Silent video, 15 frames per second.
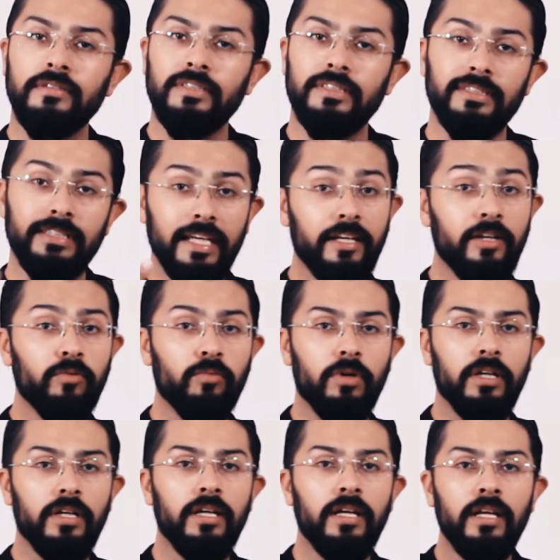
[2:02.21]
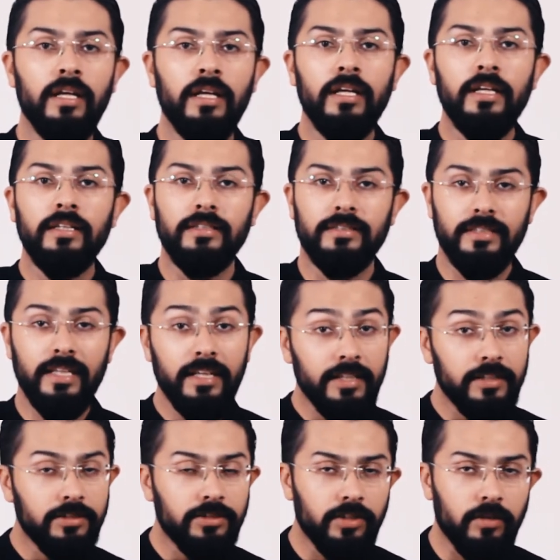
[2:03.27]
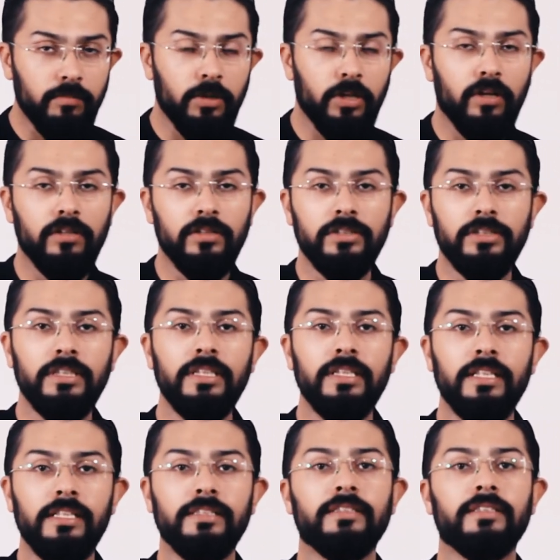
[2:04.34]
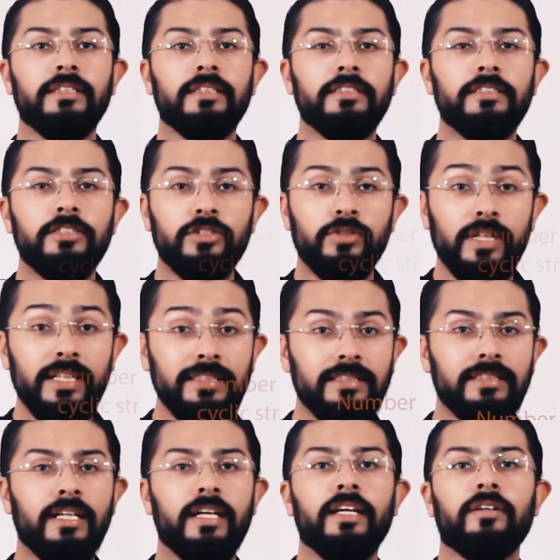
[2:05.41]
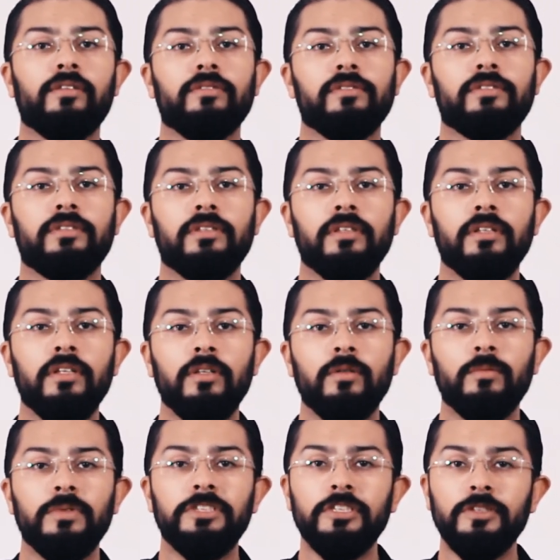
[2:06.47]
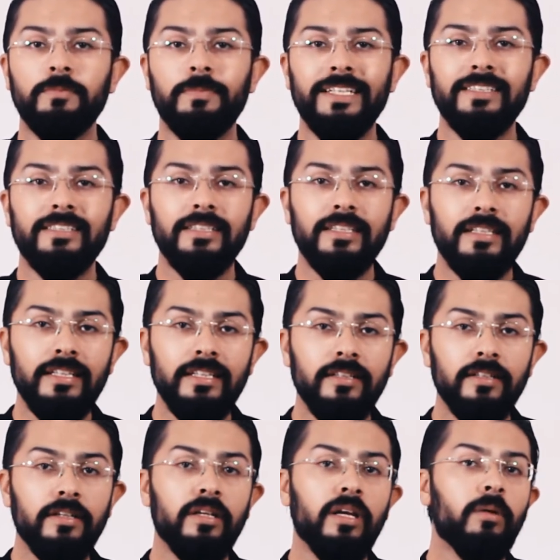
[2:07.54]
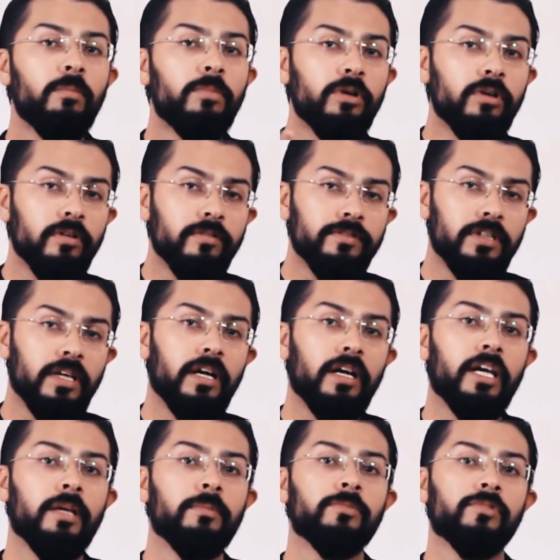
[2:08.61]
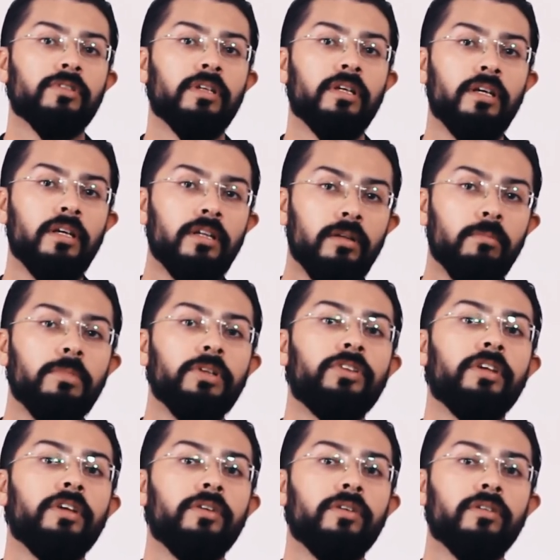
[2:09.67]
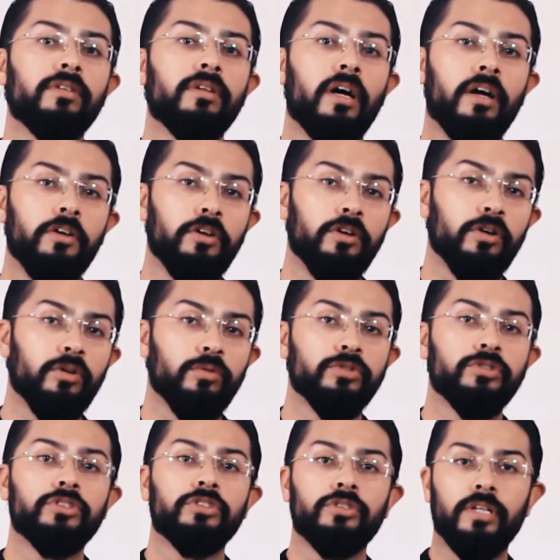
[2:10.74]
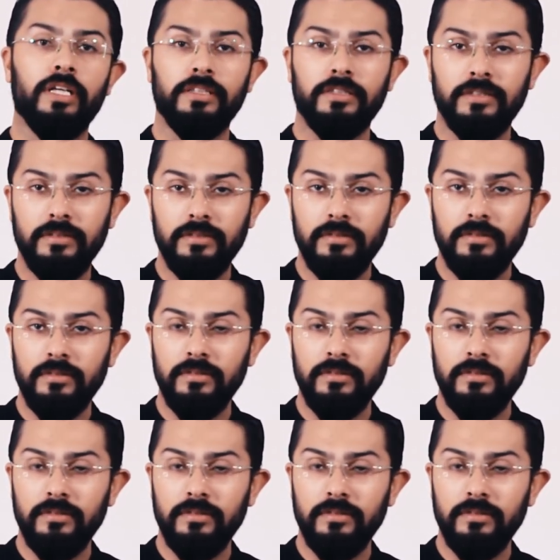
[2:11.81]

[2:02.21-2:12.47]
The second terminology is stress cycles, which is basically the number of times the material undergoes stress.